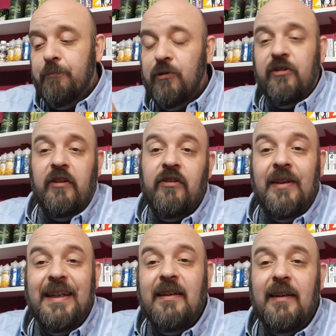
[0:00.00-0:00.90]

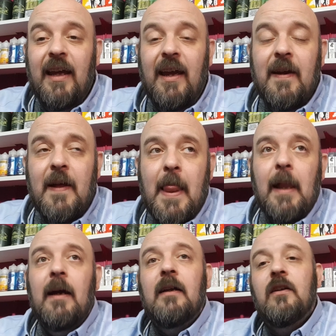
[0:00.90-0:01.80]
precision needed there,
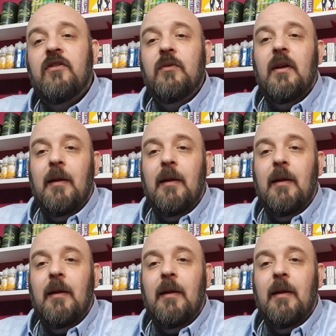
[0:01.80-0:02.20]
and to do that,